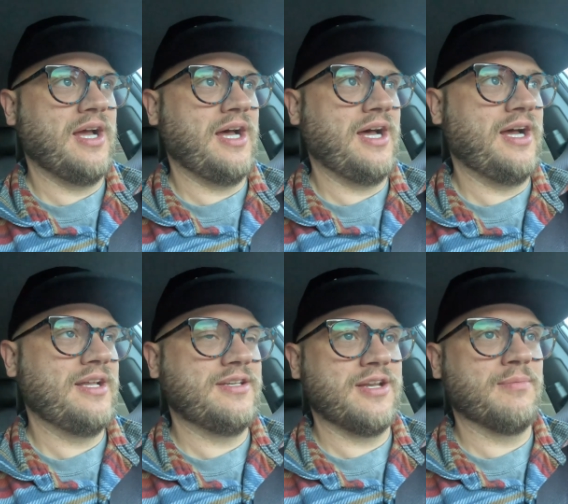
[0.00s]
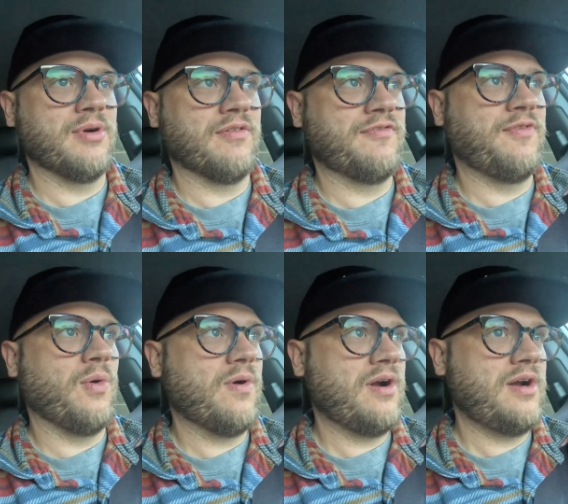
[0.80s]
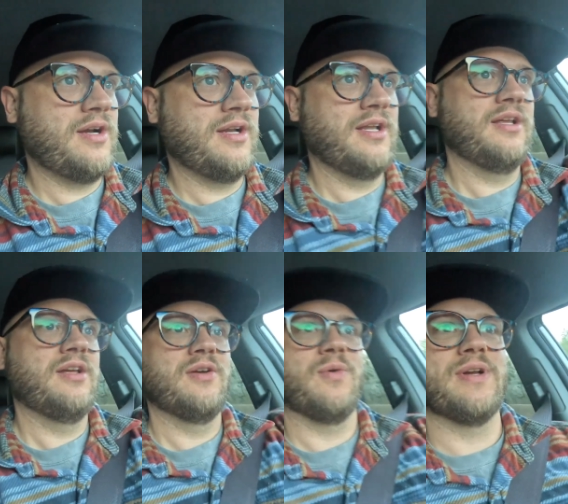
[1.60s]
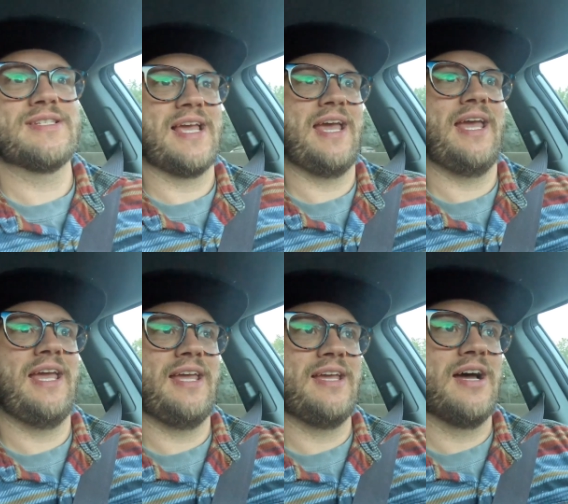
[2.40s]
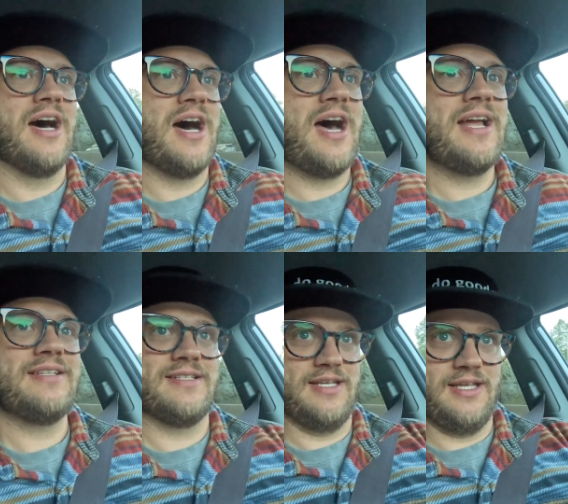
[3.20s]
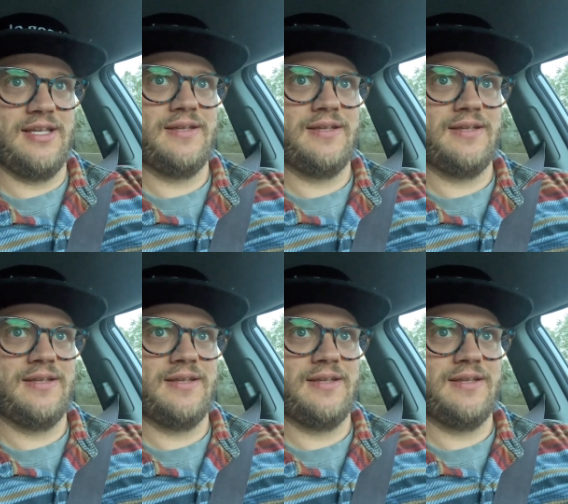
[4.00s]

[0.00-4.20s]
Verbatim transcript: Uh, number four was a hot tea.